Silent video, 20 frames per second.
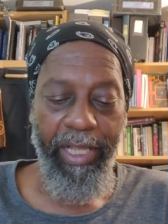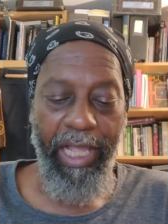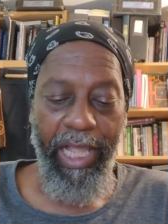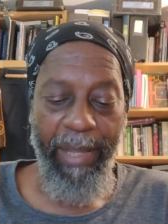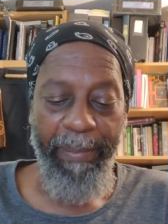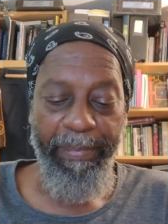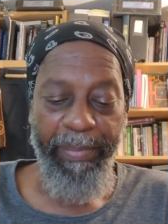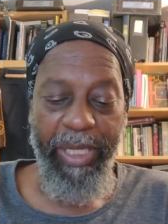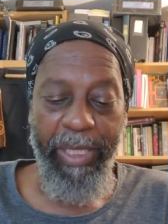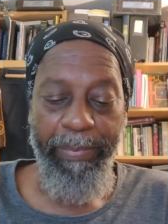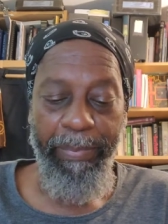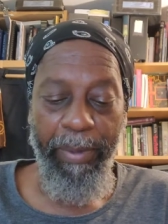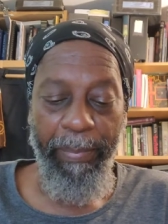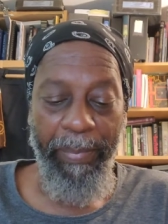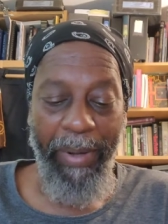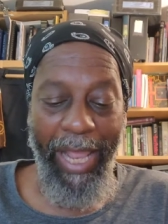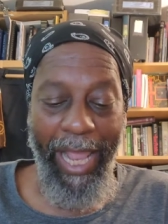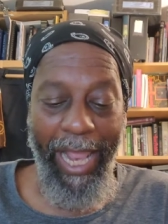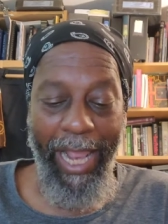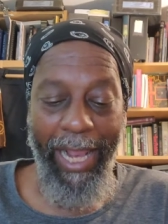And be
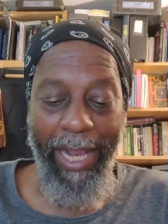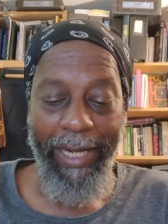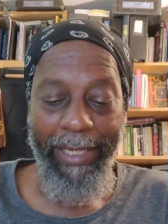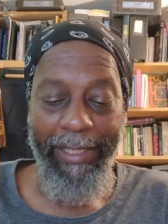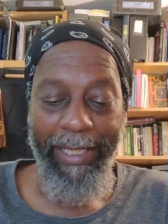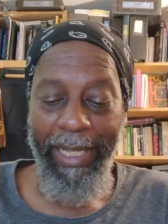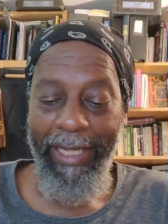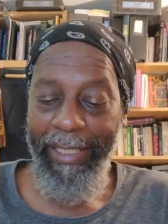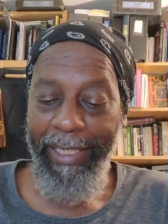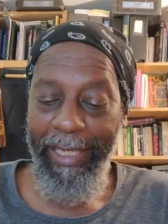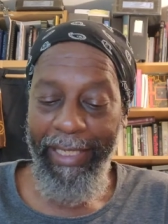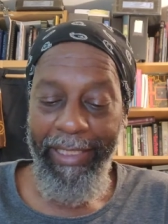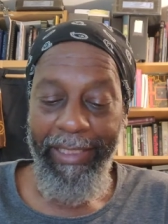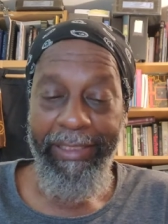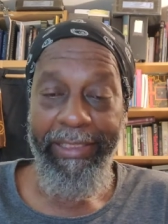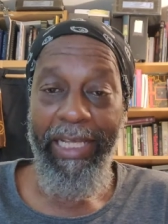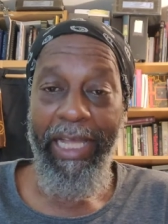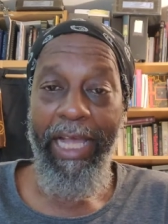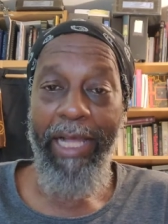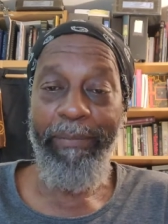prepared at any
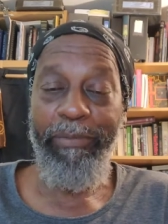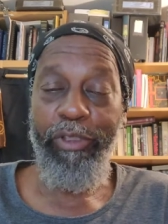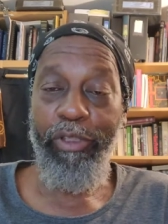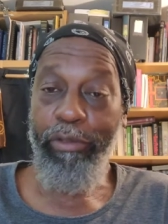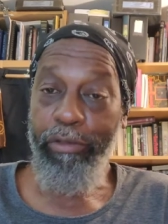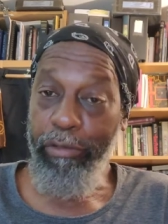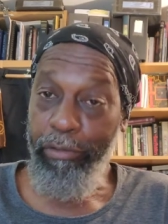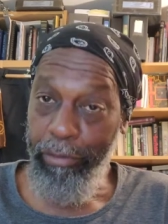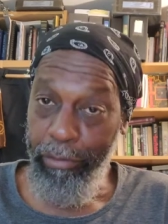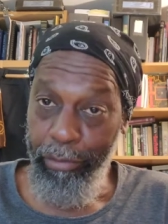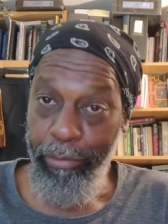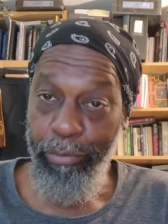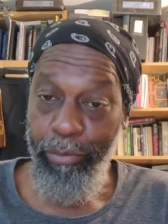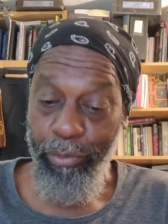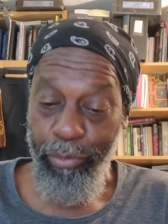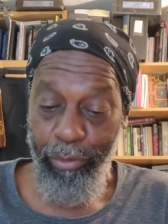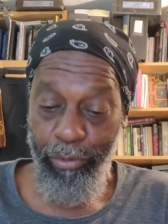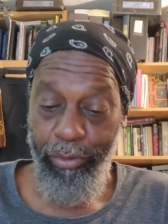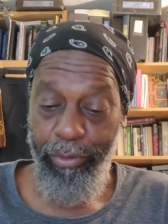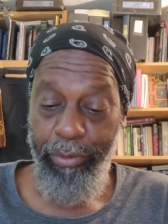time to
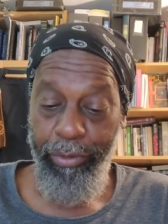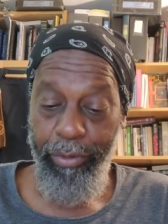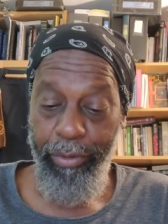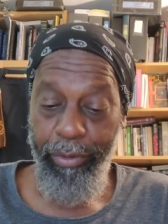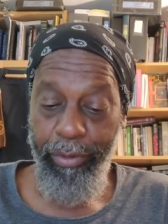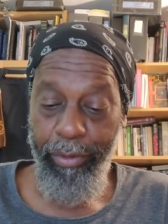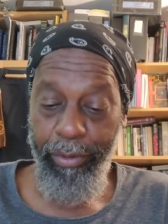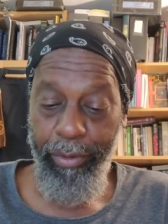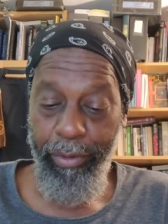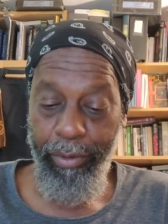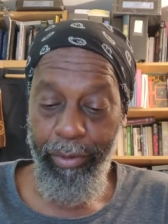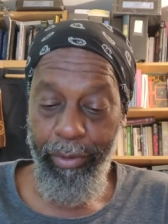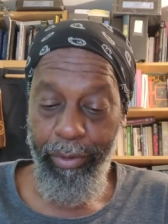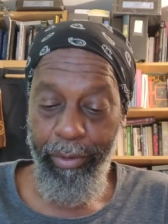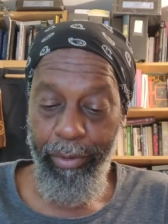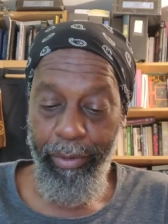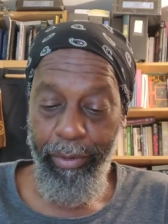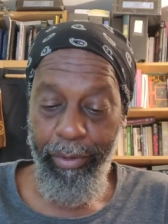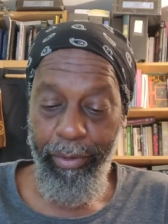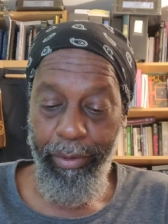lose
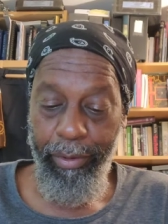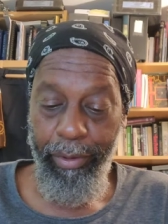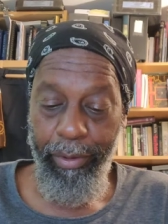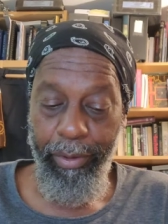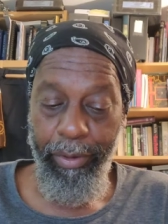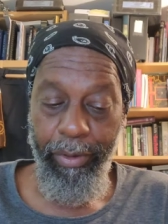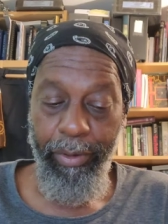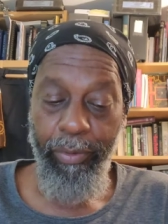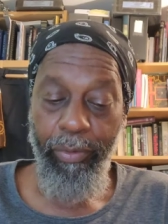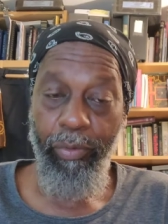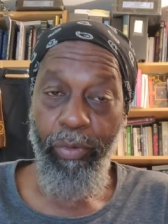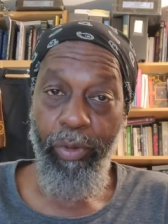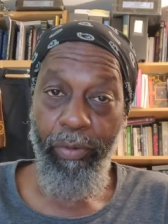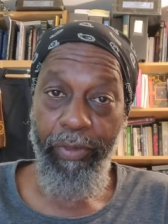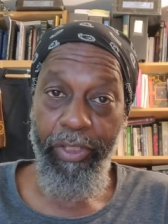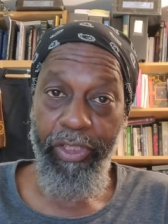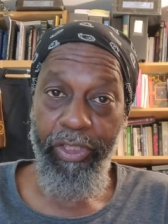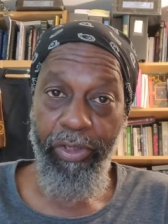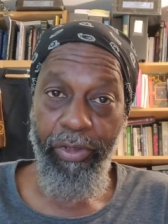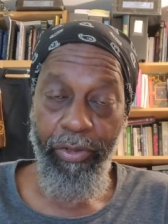or
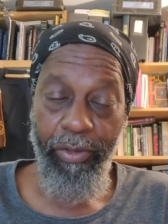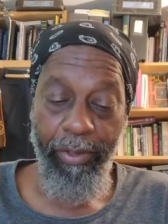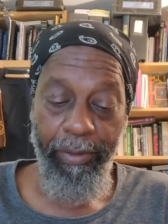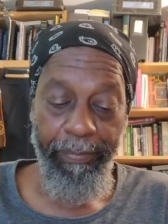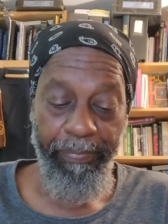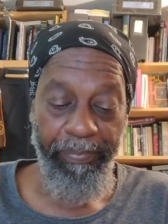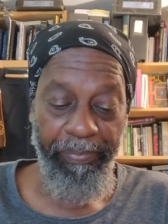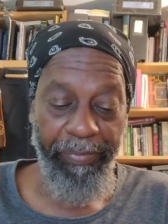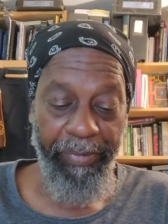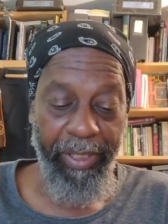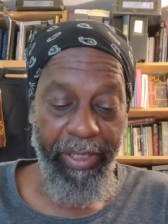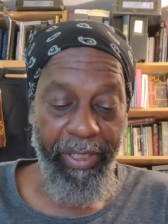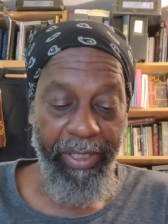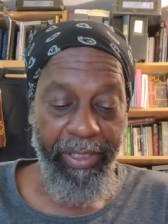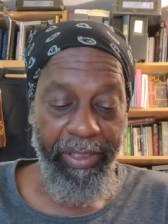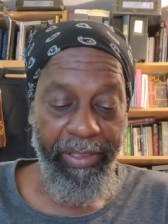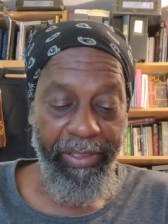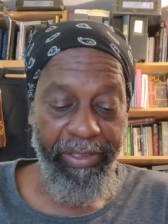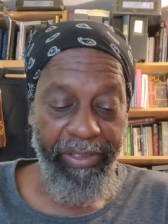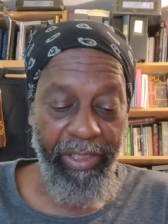return
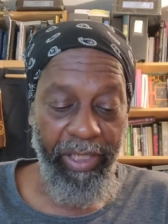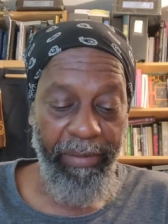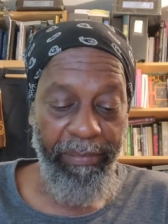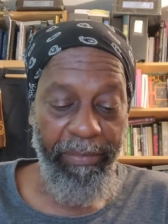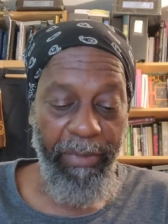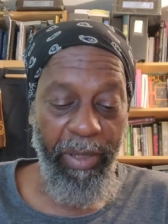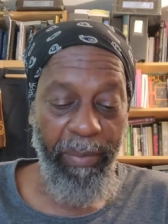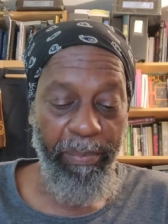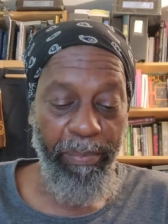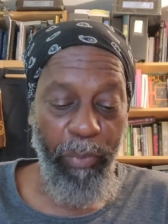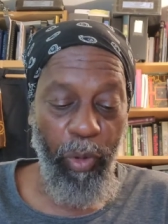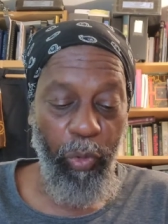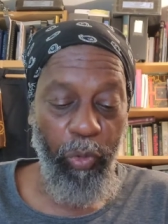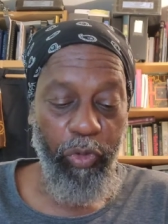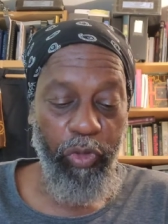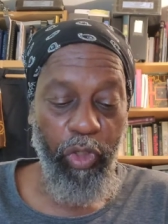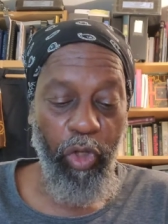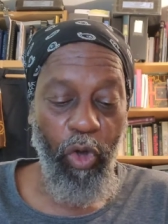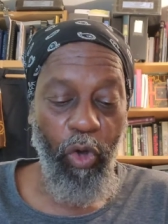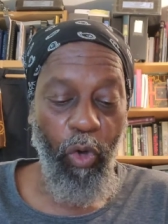some,
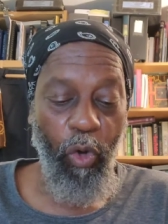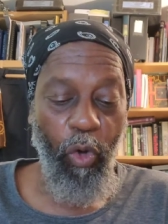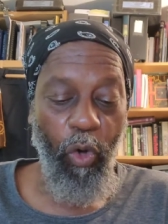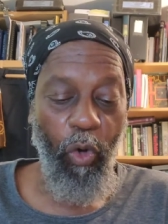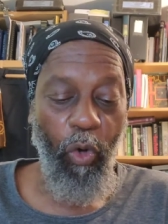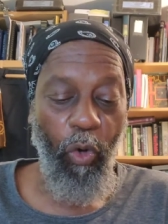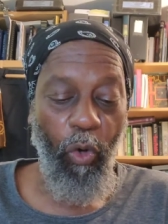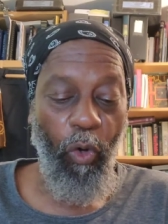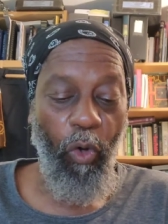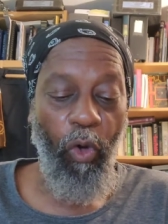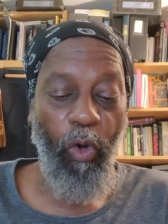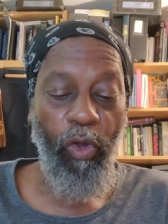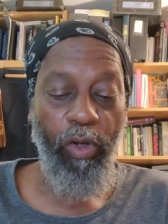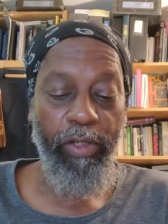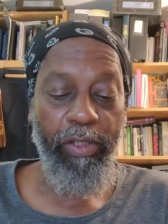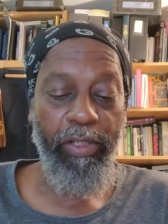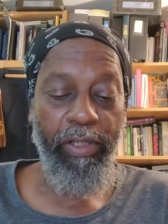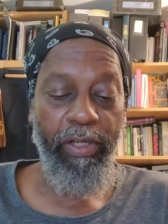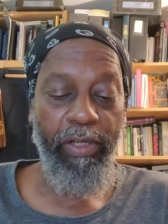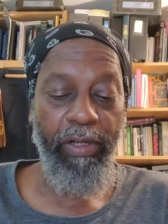most, or
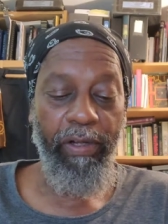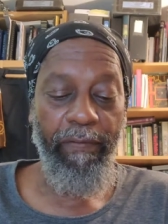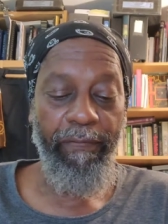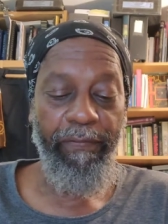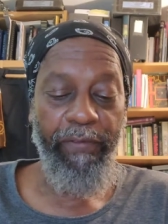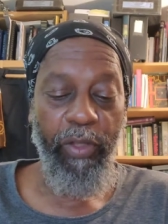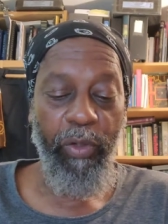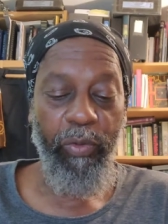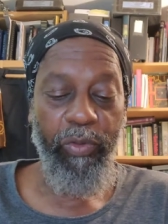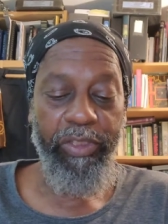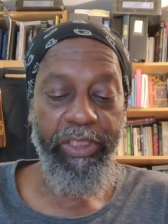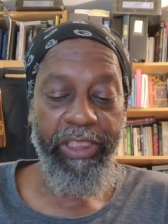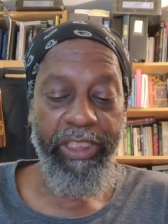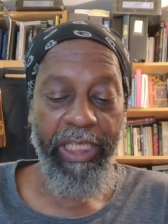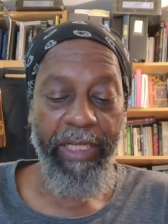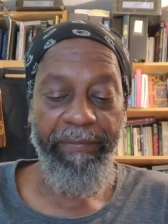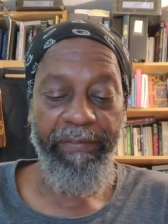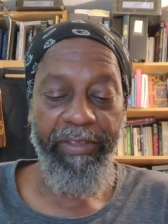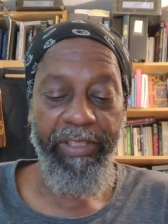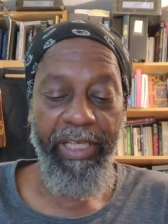all of those
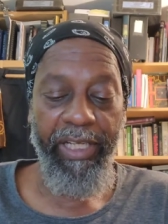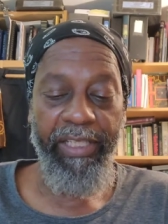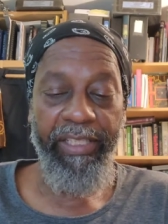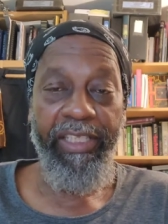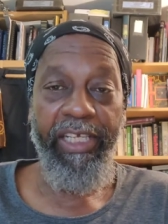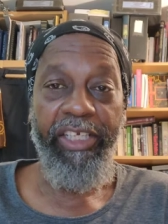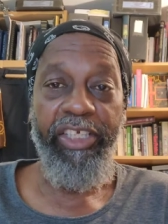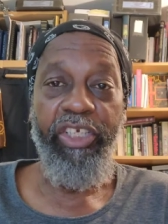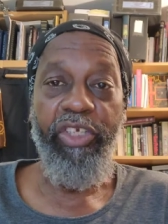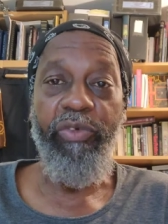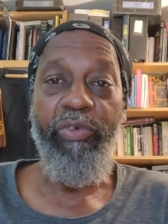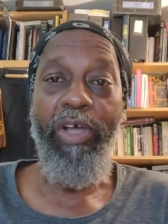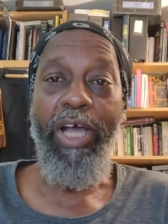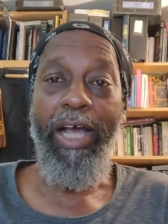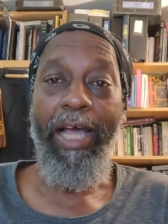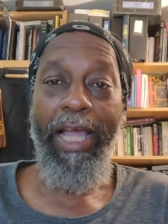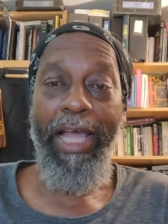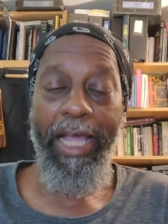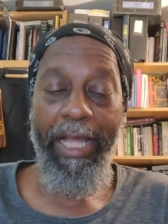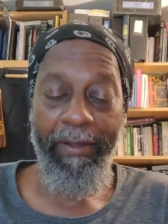gifts that you
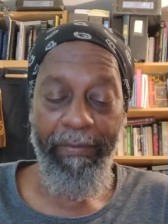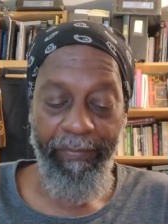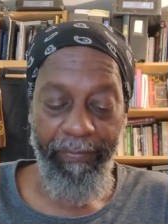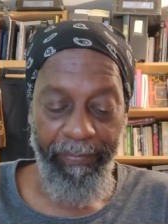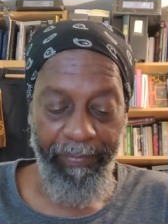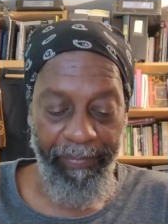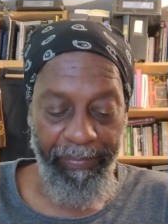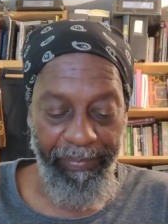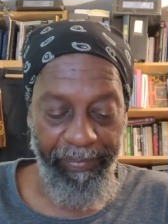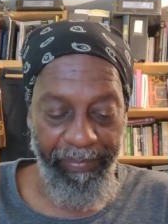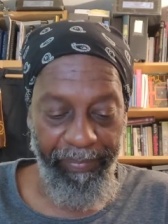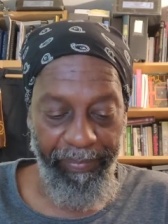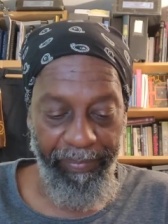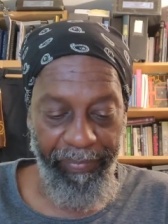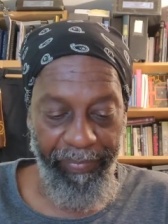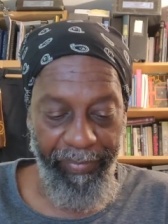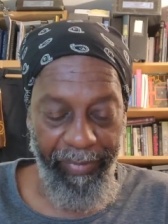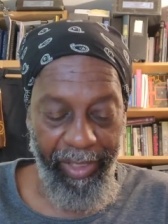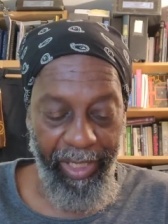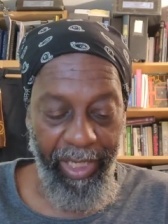now have.
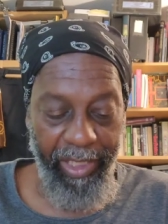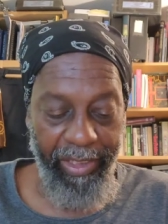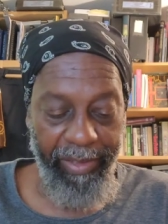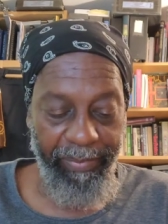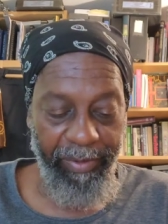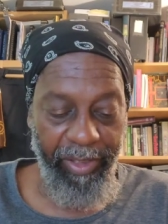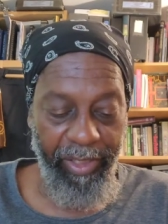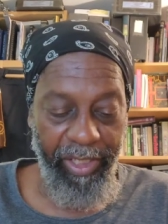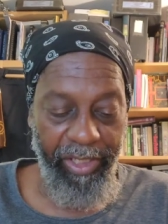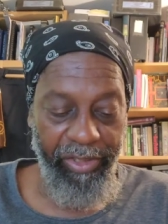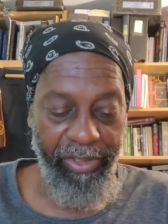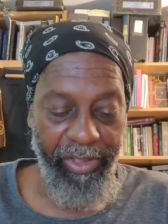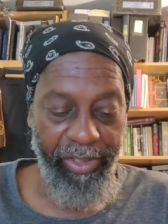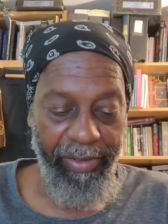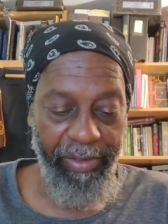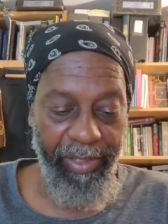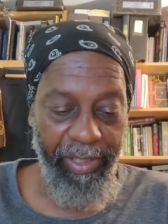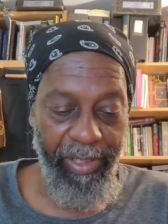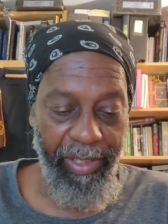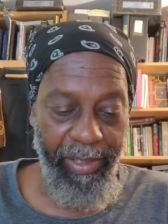
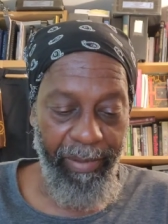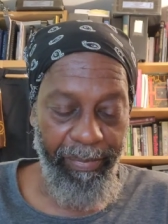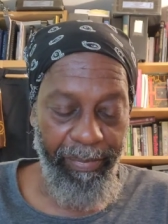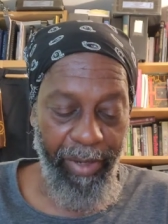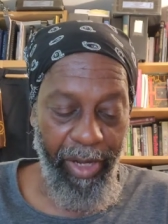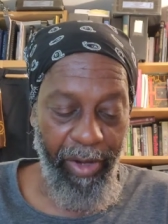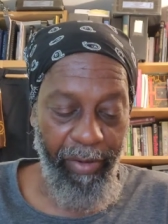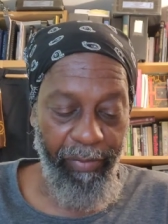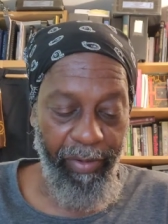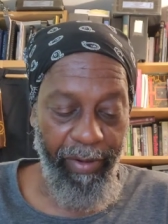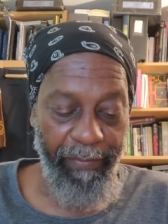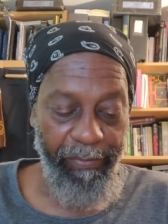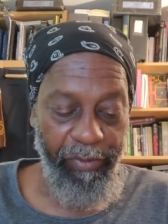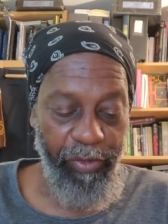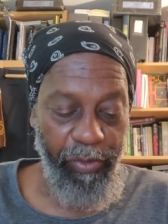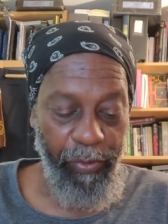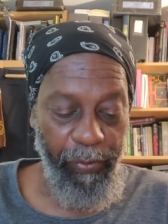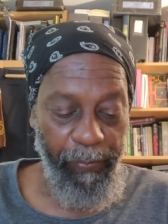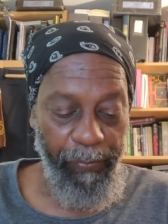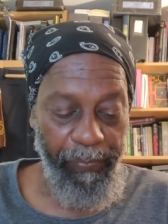Explanation, paragraph
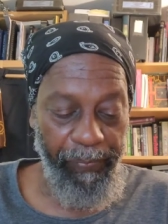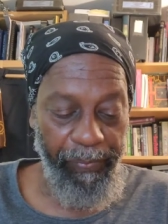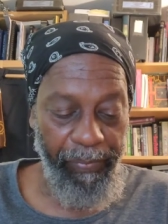2.